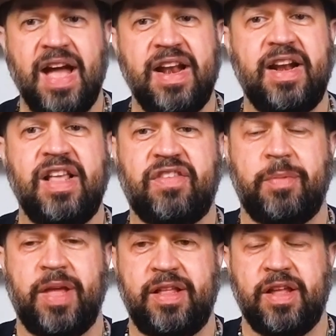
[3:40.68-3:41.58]
And it is,
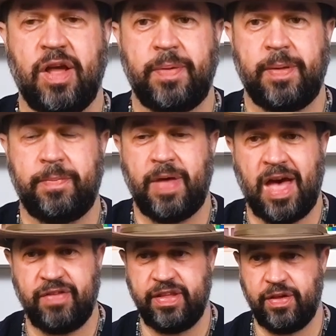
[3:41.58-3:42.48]
but
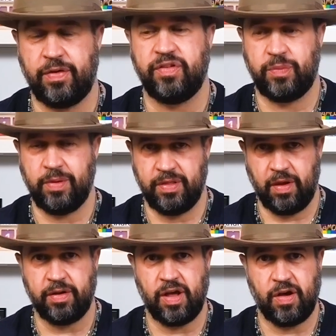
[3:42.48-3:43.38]
having gone to a
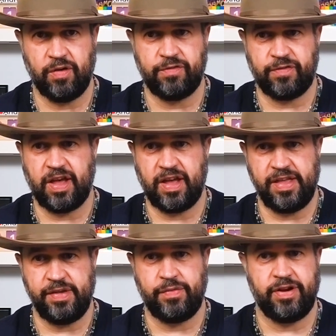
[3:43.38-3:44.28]
lot of
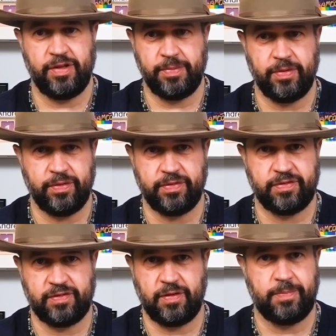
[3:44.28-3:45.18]
incredible
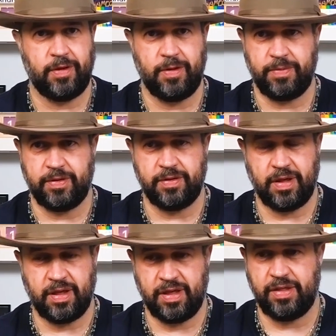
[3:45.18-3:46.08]

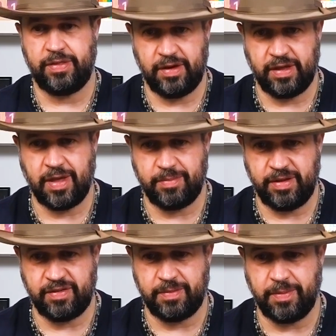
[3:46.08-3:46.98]
suburban theatre
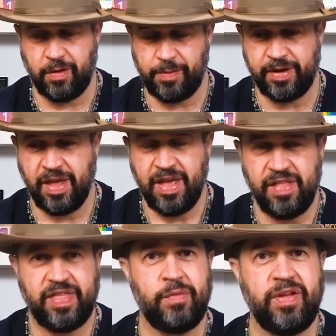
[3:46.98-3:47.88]
companies in Melbourne,
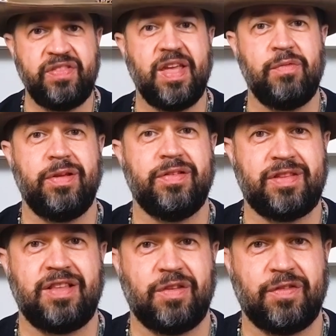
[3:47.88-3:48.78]
there is that real
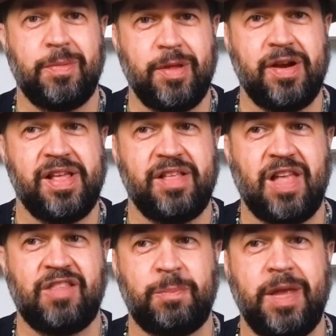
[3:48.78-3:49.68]
sense of community.
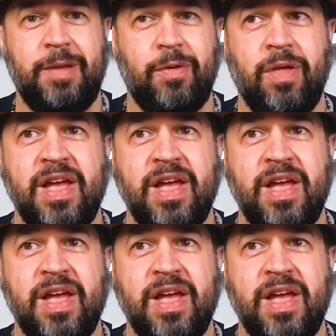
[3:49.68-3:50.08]
It's people